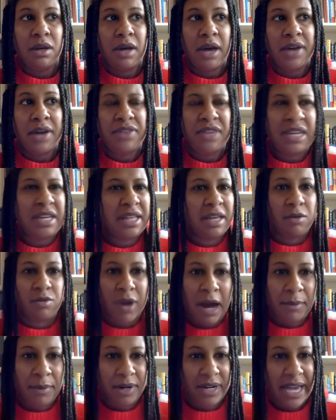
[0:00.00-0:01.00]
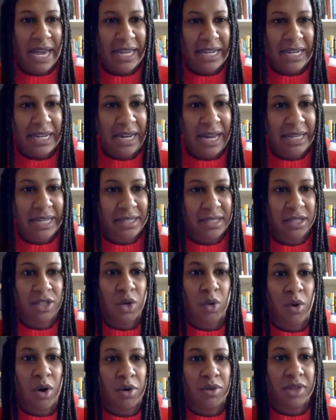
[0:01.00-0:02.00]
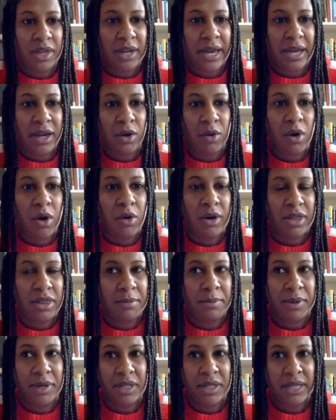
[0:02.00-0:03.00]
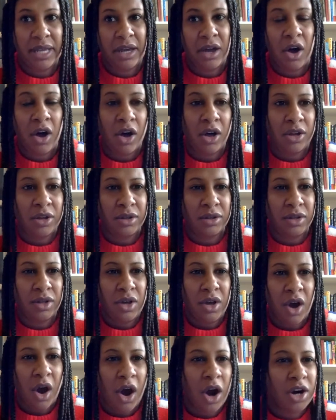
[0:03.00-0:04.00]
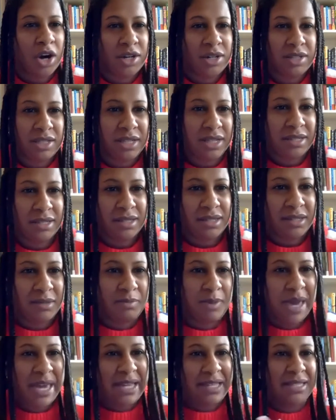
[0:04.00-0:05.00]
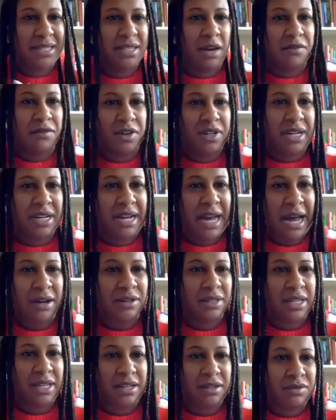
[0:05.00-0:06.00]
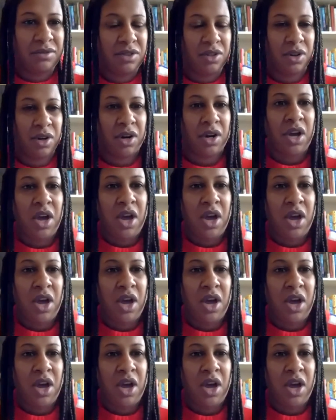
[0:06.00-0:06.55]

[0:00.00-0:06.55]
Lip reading: I think like Robert Hayden has this quote that I quote in the book, like all art is pain suffered and outlived, or